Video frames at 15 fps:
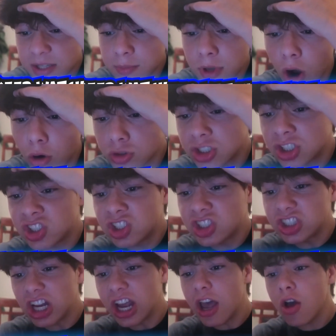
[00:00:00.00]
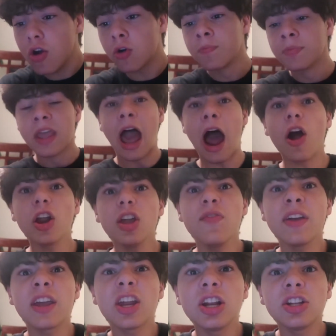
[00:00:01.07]
team, Yo, chill. How are
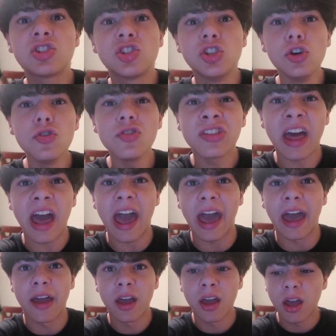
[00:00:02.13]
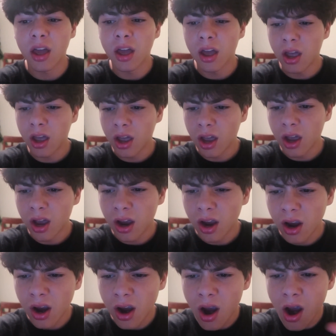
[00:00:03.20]
you even gonna do that?
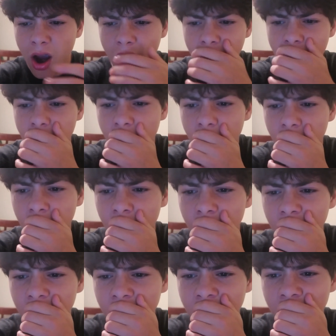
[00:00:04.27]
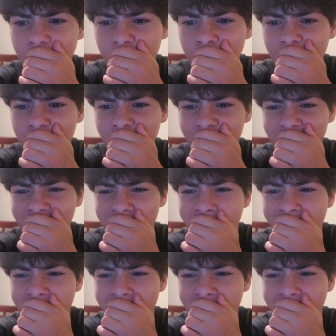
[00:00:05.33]
Well, my dad's actually Donald Trump.